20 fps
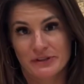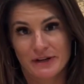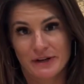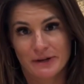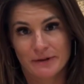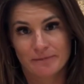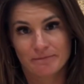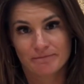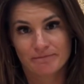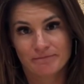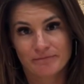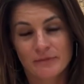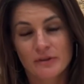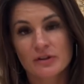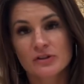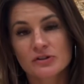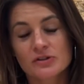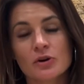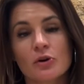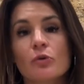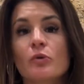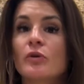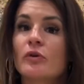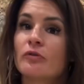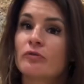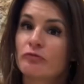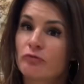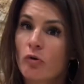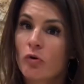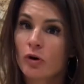here. So
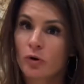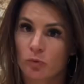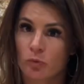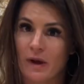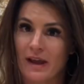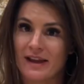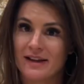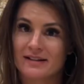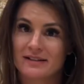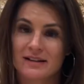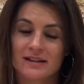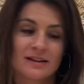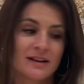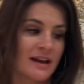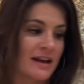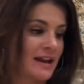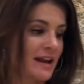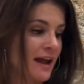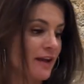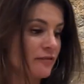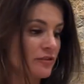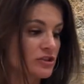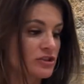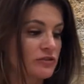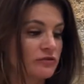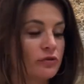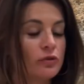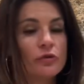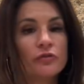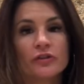for weight, an average
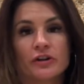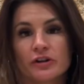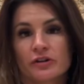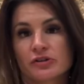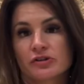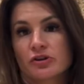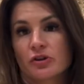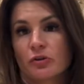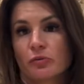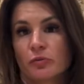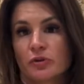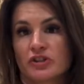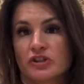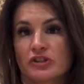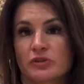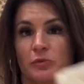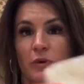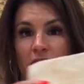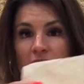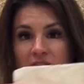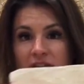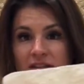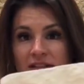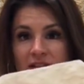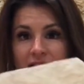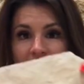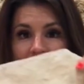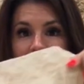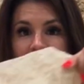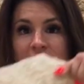full veneer stone, which is what this
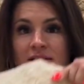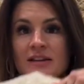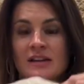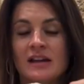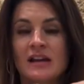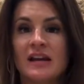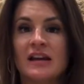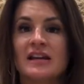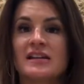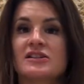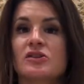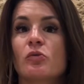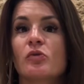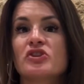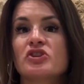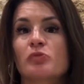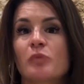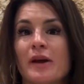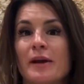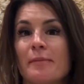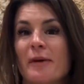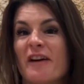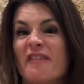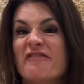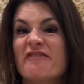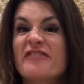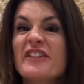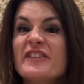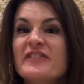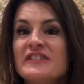is going to weigh about
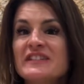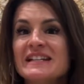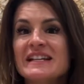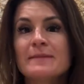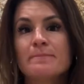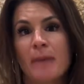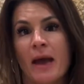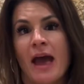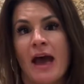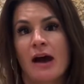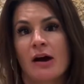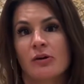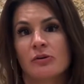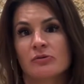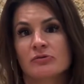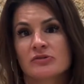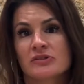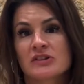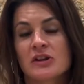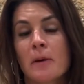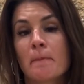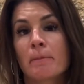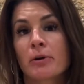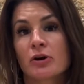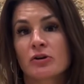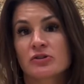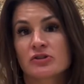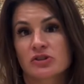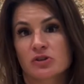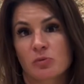50 pounds
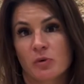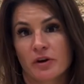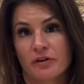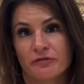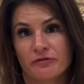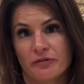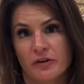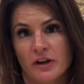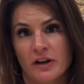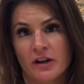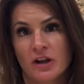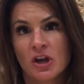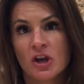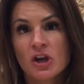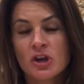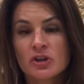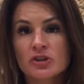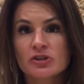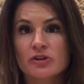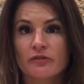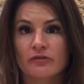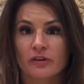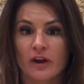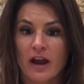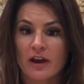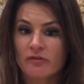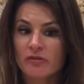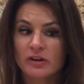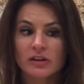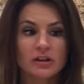per square foot. So for
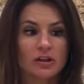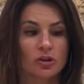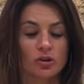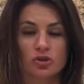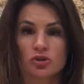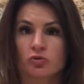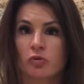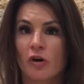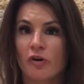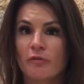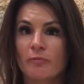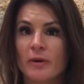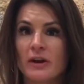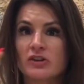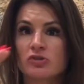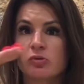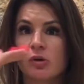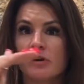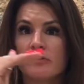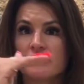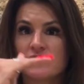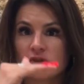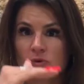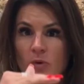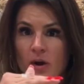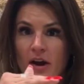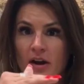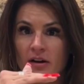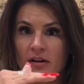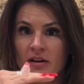every little 12 by 12
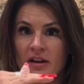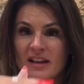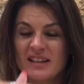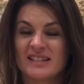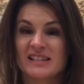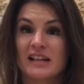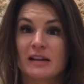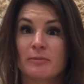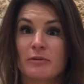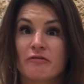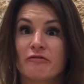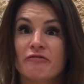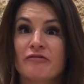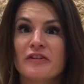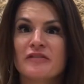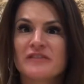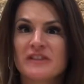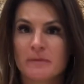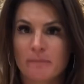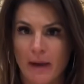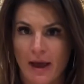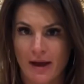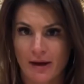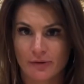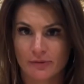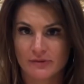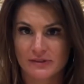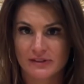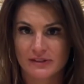square, it's gonna be 50 pounds.